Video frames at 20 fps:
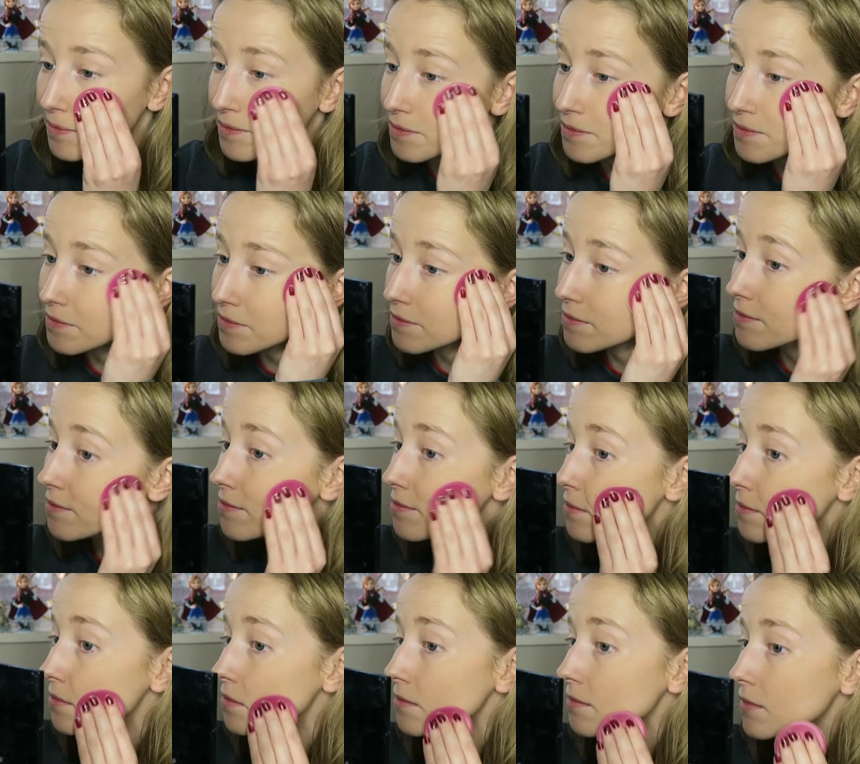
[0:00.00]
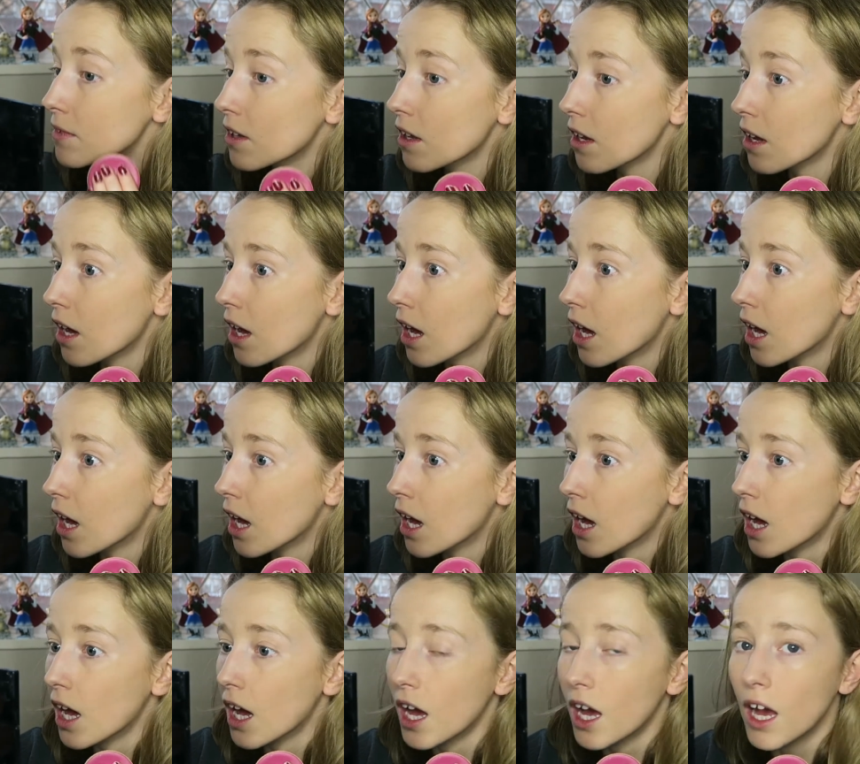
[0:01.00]

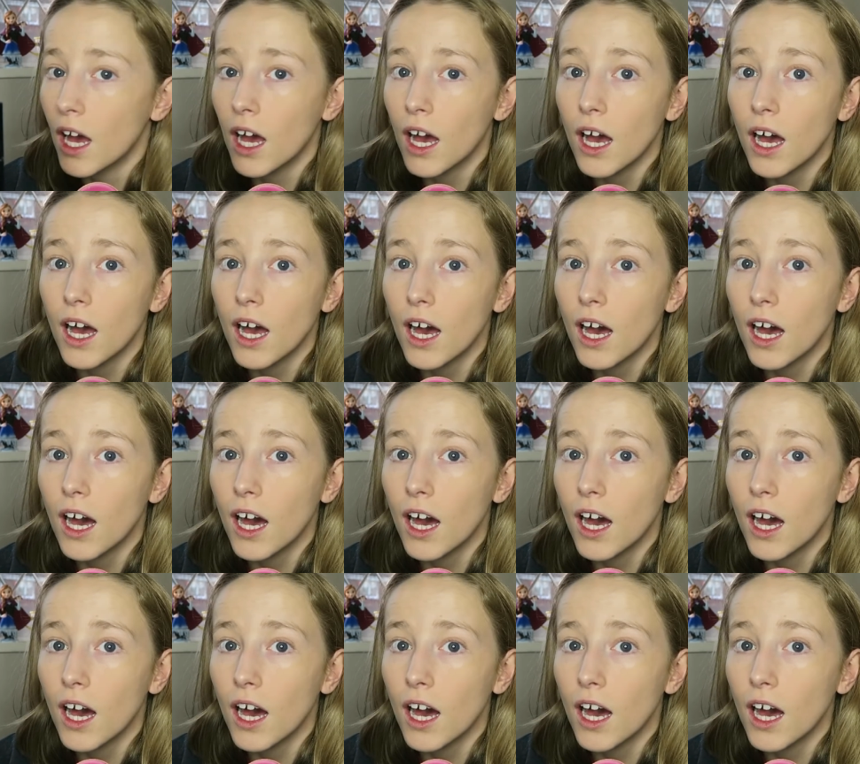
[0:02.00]
No one is speaking in this clip.